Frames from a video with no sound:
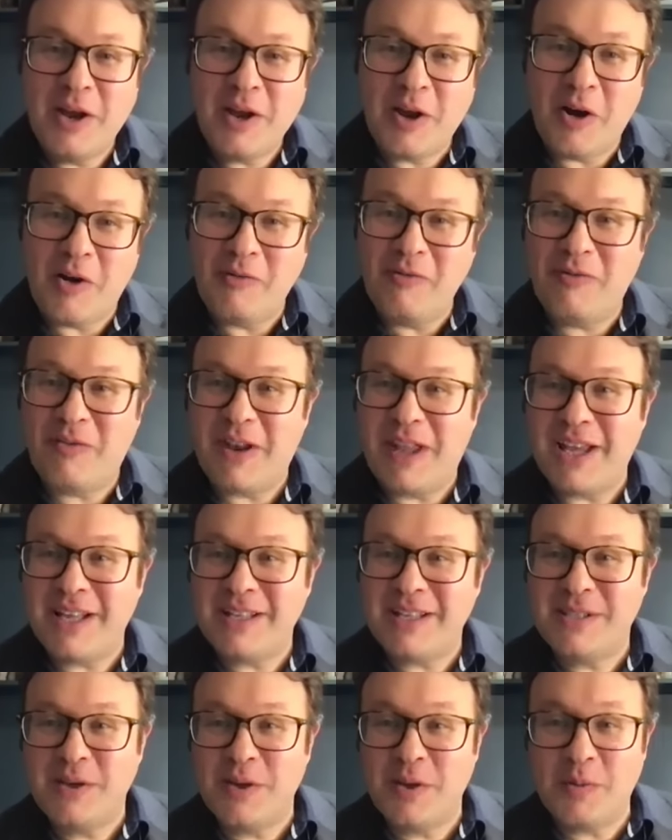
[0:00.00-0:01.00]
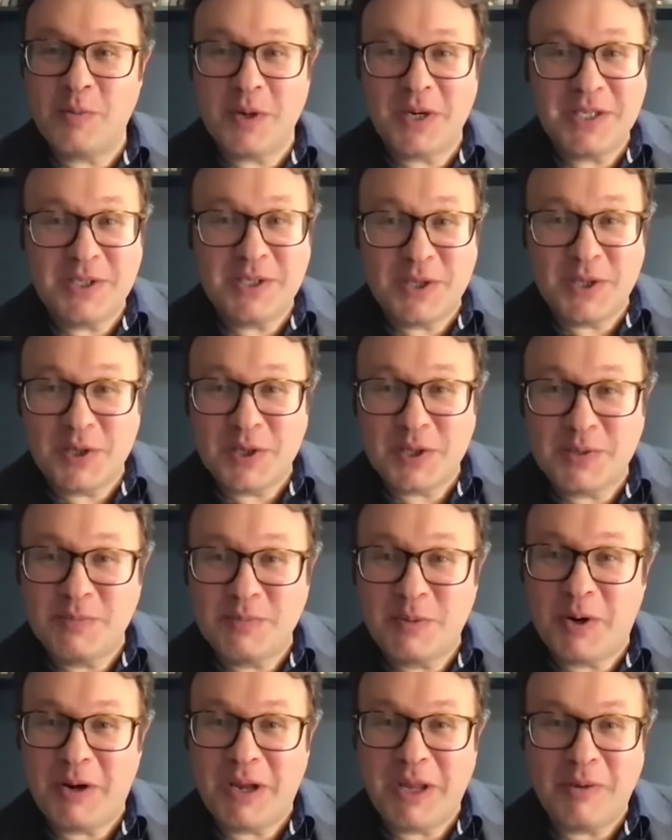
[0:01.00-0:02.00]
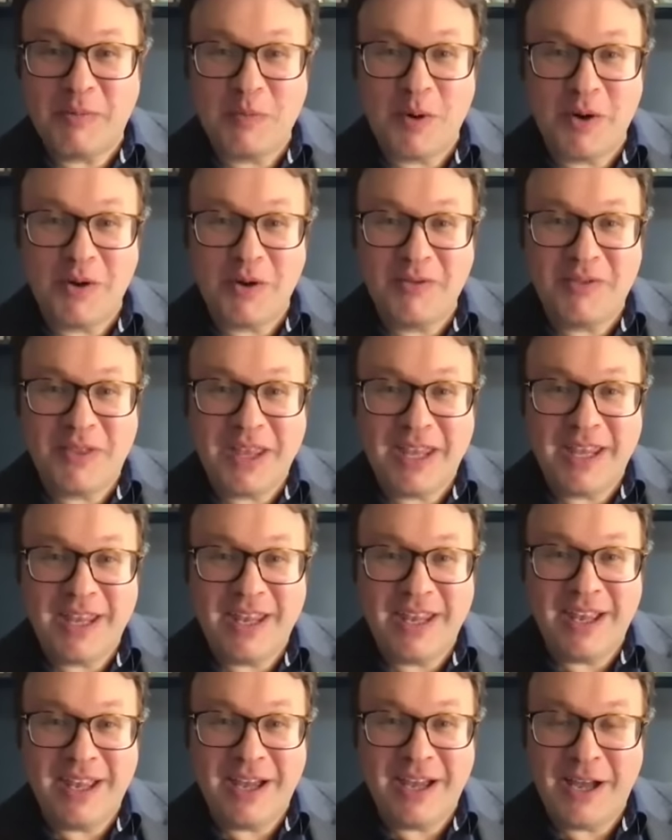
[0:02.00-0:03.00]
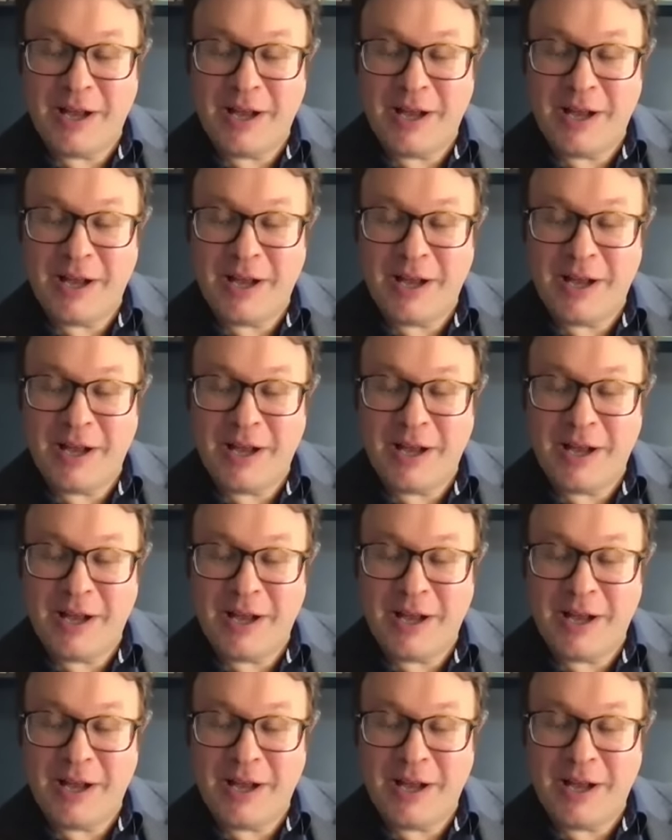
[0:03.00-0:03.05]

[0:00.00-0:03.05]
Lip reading: conflict, another one is Douglas Murray, and one of the